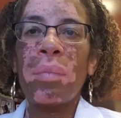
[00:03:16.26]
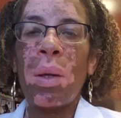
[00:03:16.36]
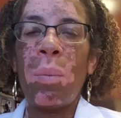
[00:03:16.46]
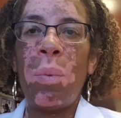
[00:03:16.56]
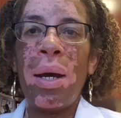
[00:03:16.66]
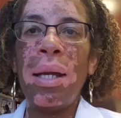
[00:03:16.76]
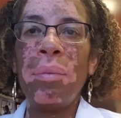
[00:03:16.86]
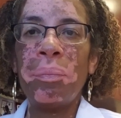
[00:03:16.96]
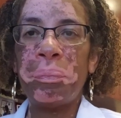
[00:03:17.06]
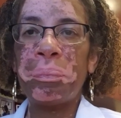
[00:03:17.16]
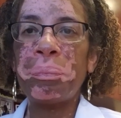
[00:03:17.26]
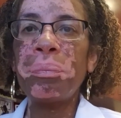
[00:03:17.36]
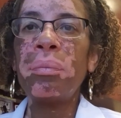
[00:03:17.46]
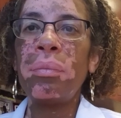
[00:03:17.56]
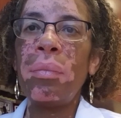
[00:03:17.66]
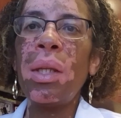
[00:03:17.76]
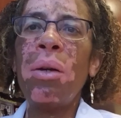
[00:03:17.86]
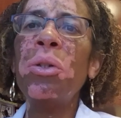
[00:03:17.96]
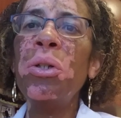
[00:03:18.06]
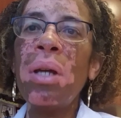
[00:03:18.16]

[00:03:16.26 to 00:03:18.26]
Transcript: What there are two